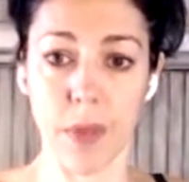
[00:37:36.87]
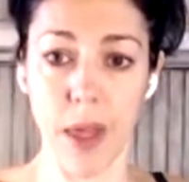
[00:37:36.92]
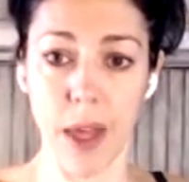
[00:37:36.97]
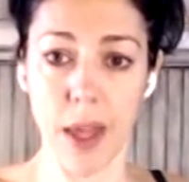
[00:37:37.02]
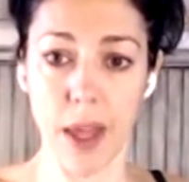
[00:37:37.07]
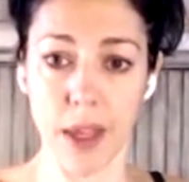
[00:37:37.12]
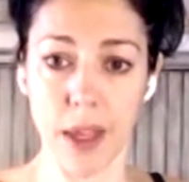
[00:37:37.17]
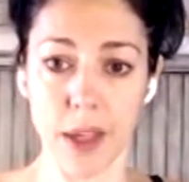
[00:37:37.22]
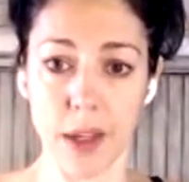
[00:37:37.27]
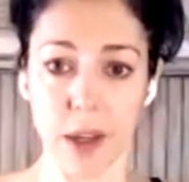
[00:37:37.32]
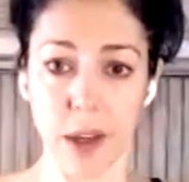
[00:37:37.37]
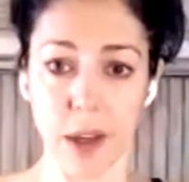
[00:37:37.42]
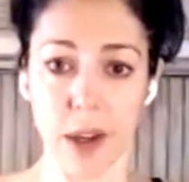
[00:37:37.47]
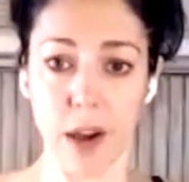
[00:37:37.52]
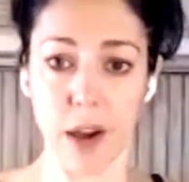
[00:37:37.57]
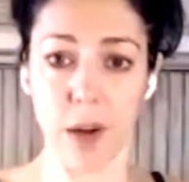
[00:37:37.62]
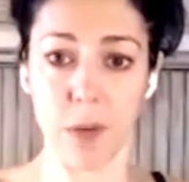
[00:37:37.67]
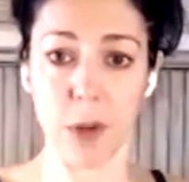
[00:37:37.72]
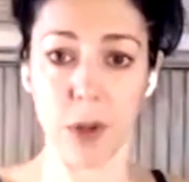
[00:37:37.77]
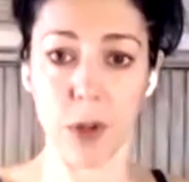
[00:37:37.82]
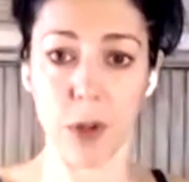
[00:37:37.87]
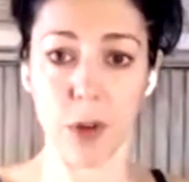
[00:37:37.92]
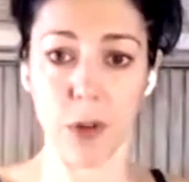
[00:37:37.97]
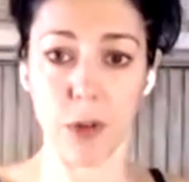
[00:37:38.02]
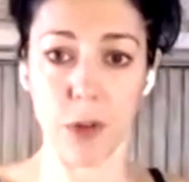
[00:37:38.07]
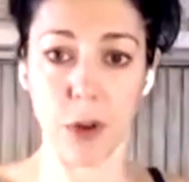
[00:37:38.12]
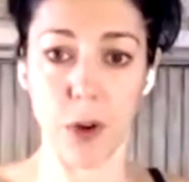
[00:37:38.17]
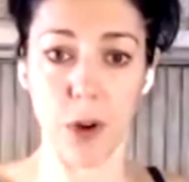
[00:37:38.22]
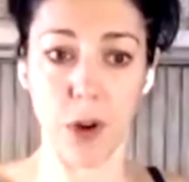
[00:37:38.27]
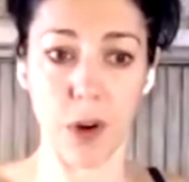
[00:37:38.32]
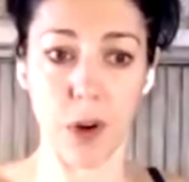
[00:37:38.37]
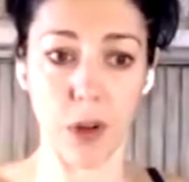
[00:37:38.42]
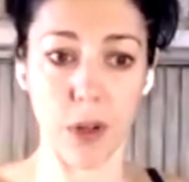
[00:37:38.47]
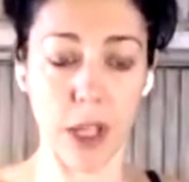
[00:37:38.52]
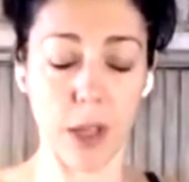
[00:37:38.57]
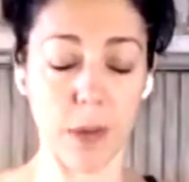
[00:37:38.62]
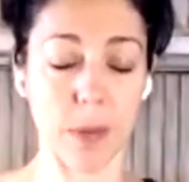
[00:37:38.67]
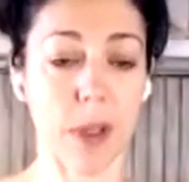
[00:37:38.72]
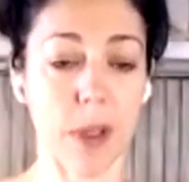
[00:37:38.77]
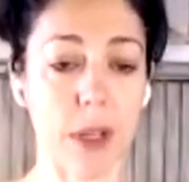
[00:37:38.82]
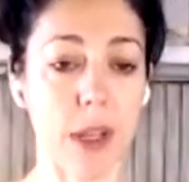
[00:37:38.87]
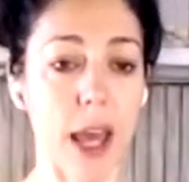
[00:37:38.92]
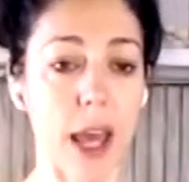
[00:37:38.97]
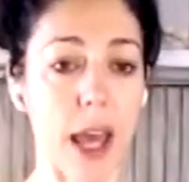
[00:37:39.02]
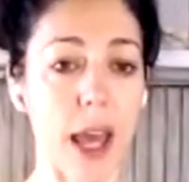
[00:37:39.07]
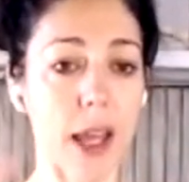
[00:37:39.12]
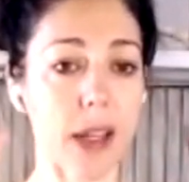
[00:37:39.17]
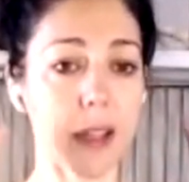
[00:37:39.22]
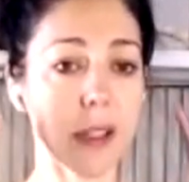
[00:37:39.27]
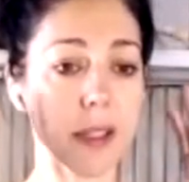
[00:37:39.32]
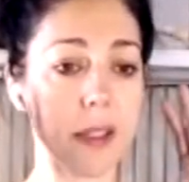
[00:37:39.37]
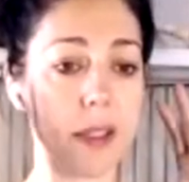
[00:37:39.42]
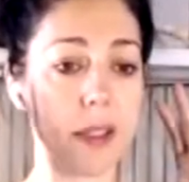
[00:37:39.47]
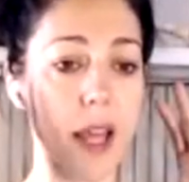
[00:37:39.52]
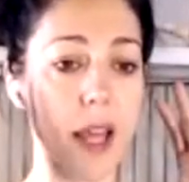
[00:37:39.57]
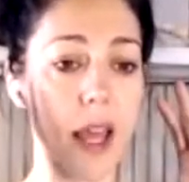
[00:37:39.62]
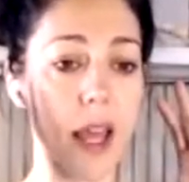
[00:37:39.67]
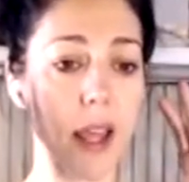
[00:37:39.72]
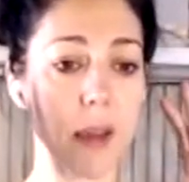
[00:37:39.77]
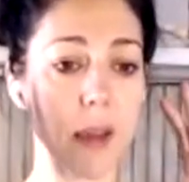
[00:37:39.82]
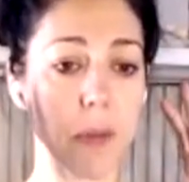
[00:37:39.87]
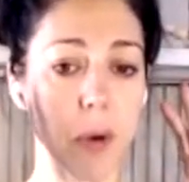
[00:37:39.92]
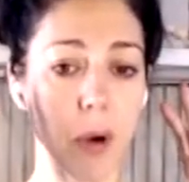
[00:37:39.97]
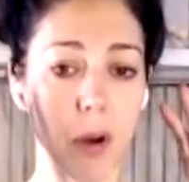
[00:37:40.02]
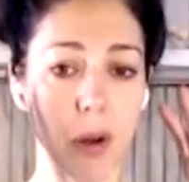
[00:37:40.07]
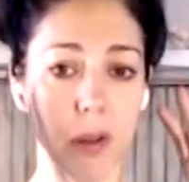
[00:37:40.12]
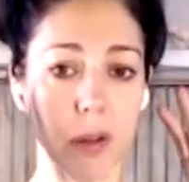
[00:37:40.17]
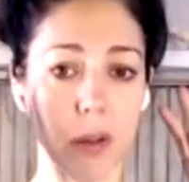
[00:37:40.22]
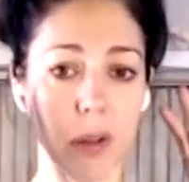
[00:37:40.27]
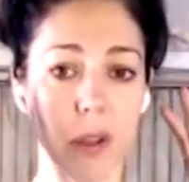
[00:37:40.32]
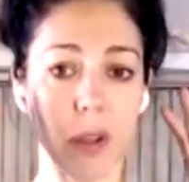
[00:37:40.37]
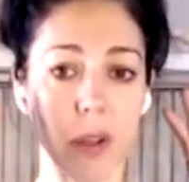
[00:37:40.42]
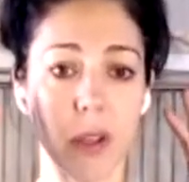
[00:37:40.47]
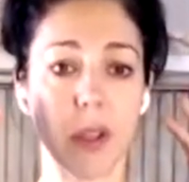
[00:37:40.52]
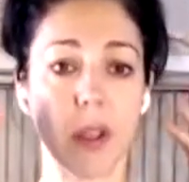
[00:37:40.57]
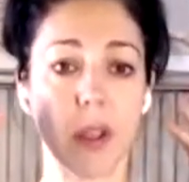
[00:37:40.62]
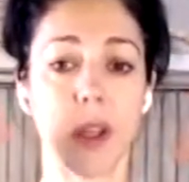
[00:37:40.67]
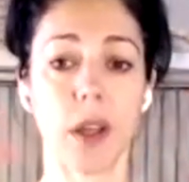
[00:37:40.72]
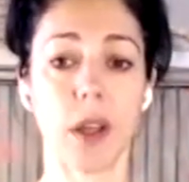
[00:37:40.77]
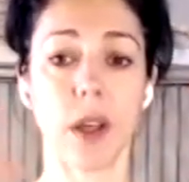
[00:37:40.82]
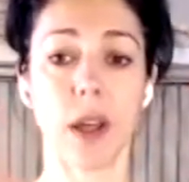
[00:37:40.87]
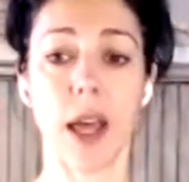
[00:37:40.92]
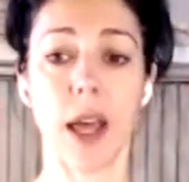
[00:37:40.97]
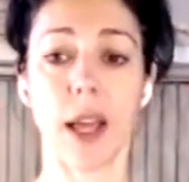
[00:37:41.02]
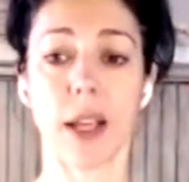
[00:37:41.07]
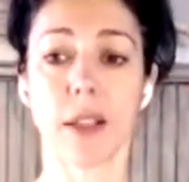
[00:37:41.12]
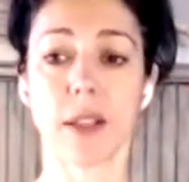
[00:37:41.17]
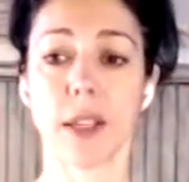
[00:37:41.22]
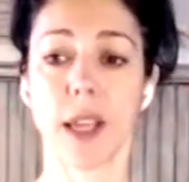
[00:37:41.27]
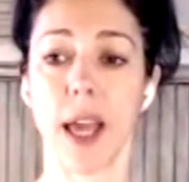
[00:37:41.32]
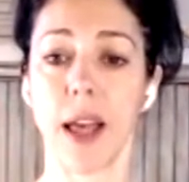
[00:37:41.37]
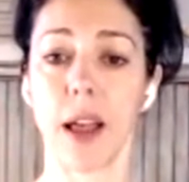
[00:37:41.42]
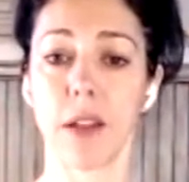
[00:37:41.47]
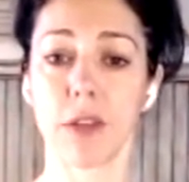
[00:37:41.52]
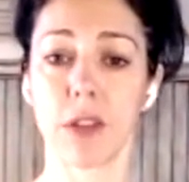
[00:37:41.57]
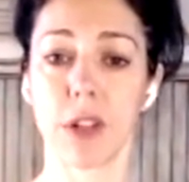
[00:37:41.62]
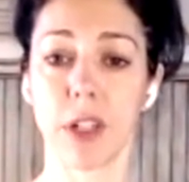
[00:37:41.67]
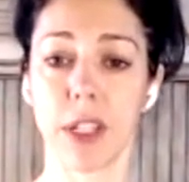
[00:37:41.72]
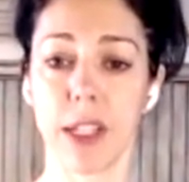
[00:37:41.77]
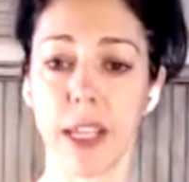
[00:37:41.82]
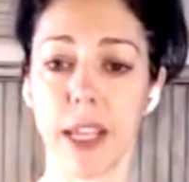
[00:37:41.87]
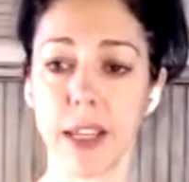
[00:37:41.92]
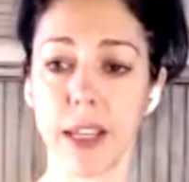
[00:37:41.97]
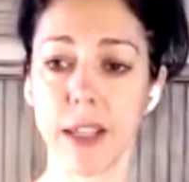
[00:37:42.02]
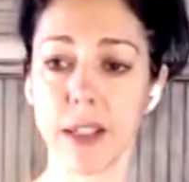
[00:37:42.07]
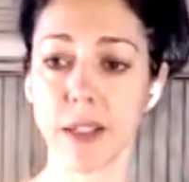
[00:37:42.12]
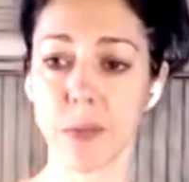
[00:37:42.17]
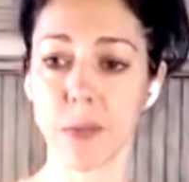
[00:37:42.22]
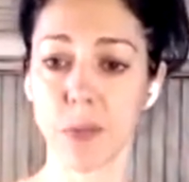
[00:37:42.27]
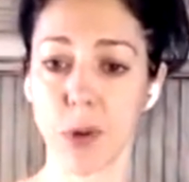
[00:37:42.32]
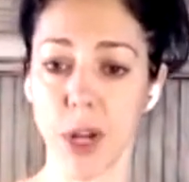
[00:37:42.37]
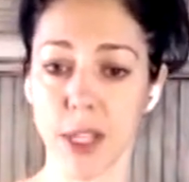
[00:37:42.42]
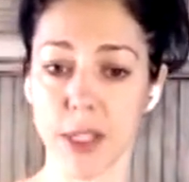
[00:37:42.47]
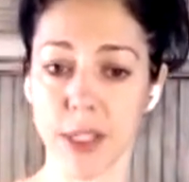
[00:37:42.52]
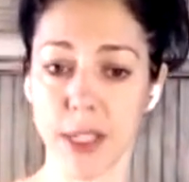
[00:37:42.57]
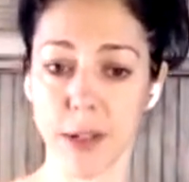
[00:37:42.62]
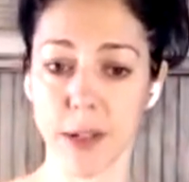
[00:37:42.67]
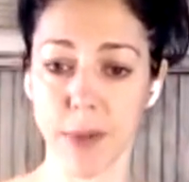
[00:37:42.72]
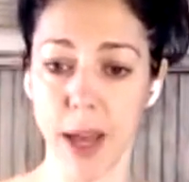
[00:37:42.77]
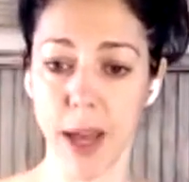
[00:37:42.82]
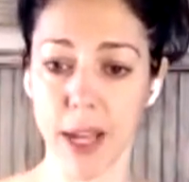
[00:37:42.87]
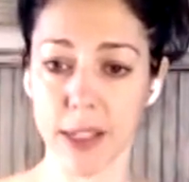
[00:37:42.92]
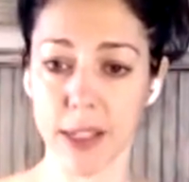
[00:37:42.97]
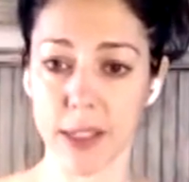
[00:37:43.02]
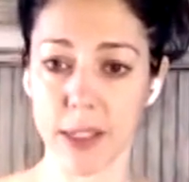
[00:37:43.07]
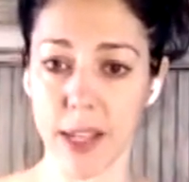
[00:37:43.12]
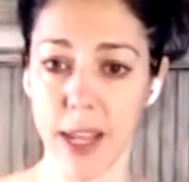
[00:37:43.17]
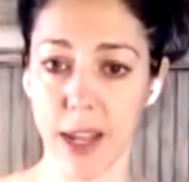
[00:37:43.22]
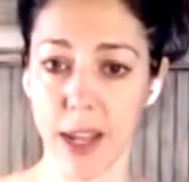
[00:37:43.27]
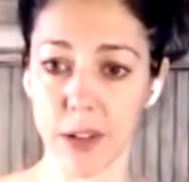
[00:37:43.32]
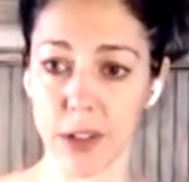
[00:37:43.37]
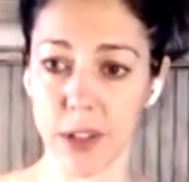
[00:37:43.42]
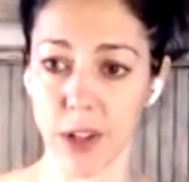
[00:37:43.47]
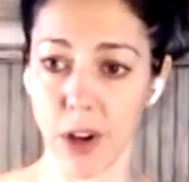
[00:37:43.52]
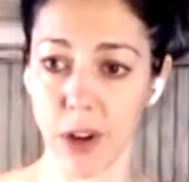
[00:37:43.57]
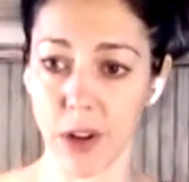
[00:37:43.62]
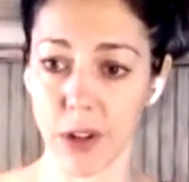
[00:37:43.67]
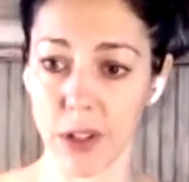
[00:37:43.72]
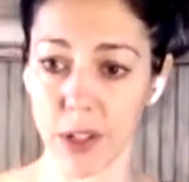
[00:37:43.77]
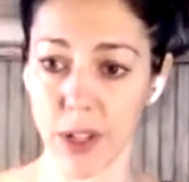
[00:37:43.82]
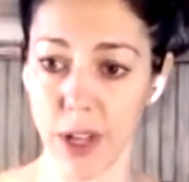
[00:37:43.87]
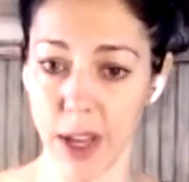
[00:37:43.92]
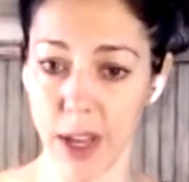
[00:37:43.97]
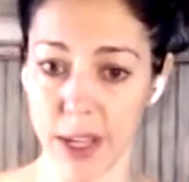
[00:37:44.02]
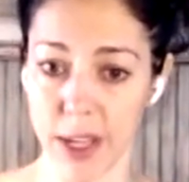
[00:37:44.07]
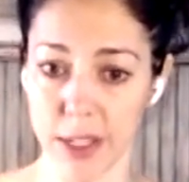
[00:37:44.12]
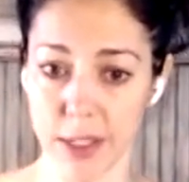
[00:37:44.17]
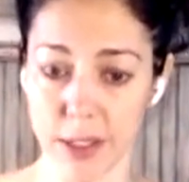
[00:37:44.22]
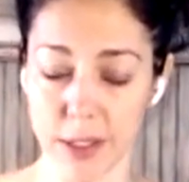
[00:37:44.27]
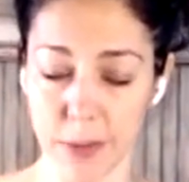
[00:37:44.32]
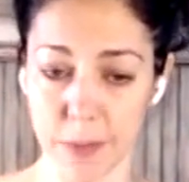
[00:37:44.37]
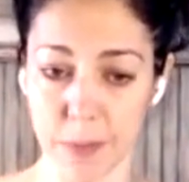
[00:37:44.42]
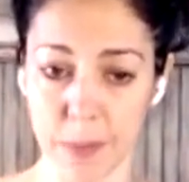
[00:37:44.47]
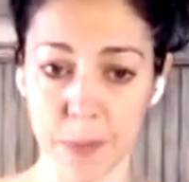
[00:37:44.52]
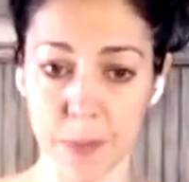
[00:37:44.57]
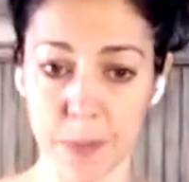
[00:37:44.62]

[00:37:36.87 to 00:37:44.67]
There you go. Beautiful. Keep the neck stable. Exhale, release, pressing back to down dog. Nice.